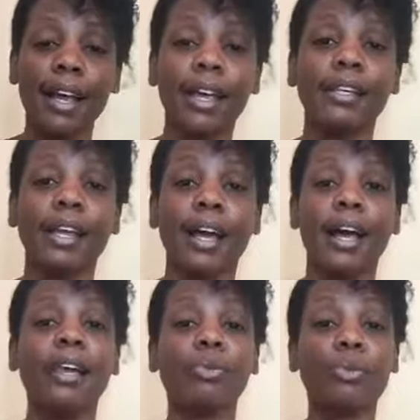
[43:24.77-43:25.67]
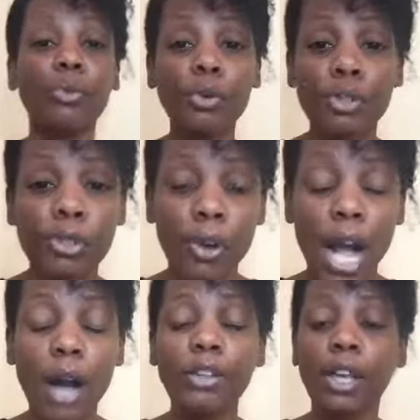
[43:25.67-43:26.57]
and uh, and Ruth,
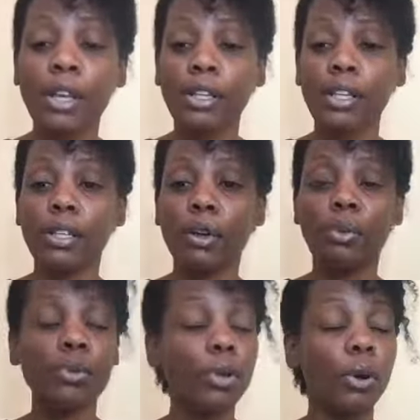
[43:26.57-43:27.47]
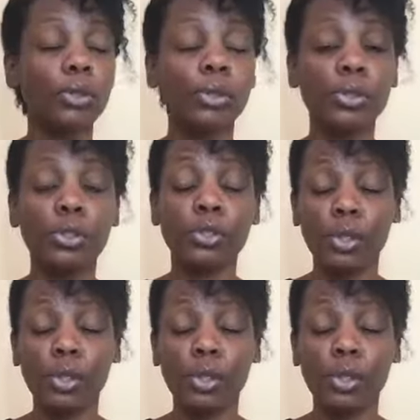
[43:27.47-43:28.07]
how they Ruth choose,